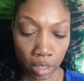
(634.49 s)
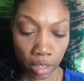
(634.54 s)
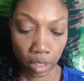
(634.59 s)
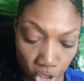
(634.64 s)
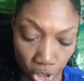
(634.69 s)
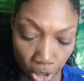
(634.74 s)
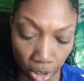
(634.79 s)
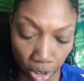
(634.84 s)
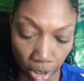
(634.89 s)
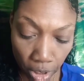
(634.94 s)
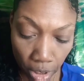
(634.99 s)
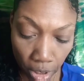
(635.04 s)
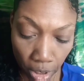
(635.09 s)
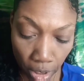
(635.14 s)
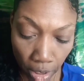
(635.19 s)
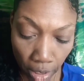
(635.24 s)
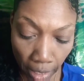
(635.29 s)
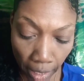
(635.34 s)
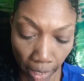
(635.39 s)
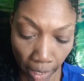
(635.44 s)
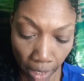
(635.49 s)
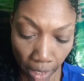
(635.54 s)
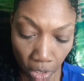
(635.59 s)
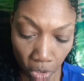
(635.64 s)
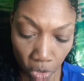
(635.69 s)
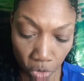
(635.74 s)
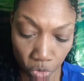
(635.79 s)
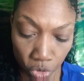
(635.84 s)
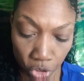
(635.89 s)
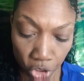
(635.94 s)
G
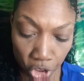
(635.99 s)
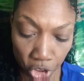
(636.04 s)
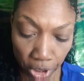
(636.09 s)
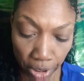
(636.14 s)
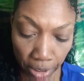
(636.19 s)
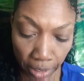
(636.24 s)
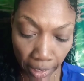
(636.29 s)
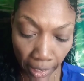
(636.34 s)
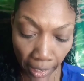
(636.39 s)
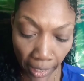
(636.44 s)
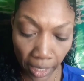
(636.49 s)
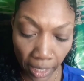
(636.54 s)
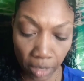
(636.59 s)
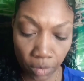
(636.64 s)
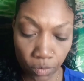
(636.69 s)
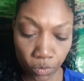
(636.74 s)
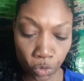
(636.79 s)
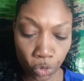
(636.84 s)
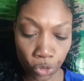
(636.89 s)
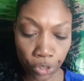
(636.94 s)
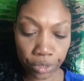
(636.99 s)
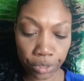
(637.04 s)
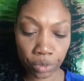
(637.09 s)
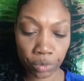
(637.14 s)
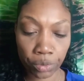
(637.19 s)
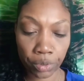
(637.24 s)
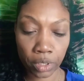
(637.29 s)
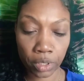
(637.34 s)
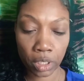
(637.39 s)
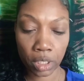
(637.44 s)
L G eight four
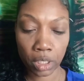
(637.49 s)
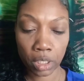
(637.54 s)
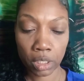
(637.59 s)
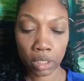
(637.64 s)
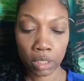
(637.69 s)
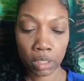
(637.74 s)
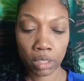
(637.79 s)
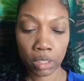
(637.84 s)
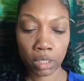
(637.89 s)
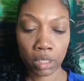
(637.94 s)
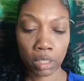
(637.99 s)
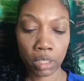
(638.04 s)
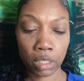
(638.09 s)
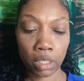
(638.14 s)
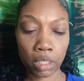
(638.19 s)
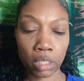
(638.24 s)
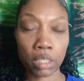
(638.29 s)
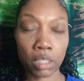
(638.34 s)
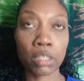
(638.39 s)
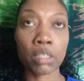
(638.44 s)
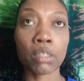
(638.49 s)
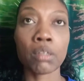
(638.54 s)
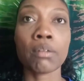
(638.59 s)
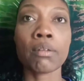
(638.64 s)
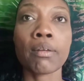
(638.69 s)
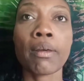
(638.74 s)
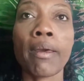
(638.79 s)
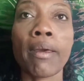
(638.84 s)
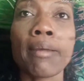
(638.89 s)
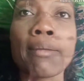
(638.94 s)
three.
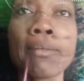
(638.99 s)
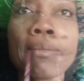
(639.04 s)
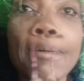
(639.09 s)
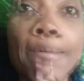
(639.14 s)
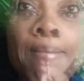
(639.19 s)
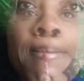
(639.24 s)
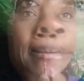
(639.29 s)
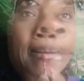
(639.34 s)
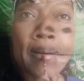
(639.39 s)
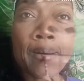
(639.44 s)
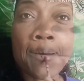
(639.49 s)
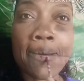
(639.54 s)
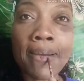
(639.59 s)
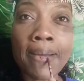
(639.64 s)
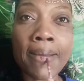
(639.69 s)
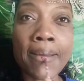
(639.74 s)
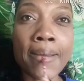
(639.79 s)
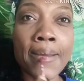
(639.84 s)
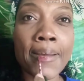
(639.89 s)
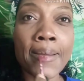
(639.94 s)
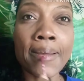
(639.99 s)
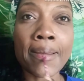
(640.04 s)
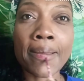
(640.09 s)
Okay, so I'm gonna put this up.